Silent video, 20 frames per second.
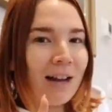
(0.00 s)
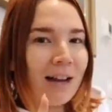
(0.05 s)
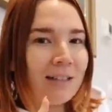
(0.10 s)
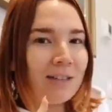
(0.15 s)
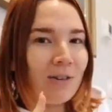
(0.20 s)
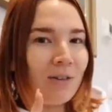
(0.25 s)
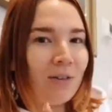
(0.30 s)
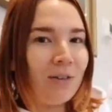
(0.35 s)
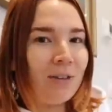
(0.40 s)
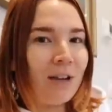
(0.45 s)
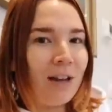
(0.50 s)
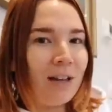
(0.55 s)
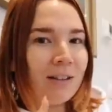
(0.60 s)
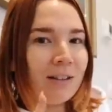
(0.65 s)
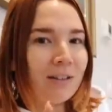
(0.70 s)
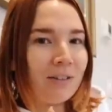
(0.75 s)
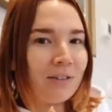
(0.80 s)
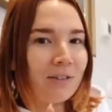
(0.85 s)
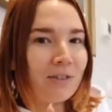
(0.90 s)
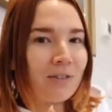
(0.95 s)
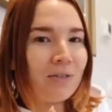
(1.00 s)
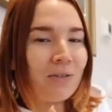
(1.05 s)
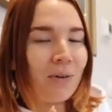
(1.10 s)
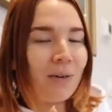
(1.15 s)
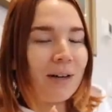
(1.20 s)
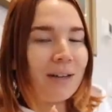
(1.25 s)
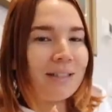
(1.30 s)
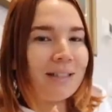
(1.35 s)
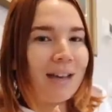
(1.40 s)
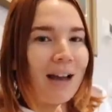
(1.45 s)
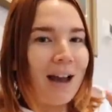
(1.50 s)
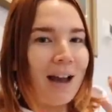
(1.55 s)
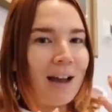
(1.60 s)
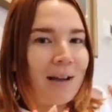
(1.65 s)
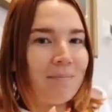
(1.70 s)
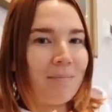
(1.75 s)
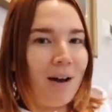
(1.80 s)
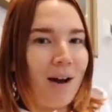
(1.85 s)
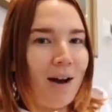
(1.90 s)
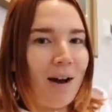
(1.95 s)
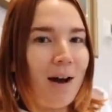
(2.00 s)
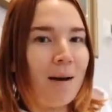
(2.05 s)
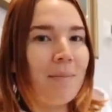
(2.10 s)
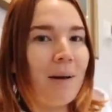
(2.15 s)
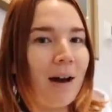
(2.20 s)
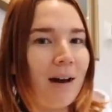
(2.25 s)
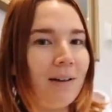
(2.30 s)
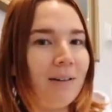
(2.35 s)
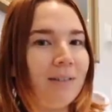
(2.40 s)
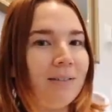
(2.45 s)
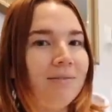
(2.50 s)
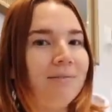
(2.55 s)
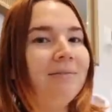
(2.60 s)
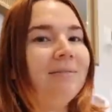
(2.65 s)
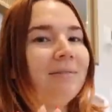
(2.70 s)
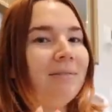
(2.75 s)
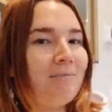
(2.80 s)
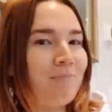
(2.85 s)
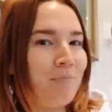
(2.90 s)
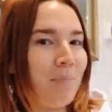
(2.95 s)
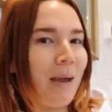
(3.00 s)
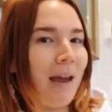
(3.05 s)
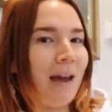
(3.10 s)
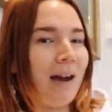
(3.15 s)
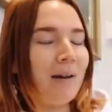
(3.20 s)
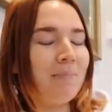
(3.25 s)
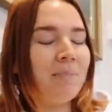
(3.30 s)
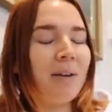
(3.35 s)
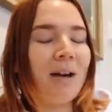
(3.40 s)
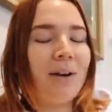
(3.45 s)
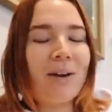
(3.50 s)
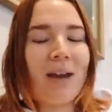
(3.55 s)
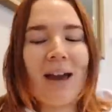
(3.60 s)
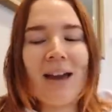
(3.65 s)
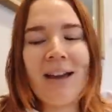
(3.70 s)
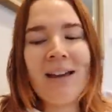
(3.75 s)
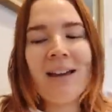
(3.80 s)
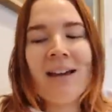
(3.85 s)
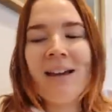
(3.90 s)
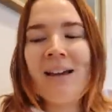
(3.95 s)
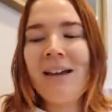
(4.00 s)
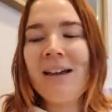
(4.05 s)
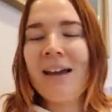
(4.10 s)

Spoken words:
I told a little story time about Pam, okay?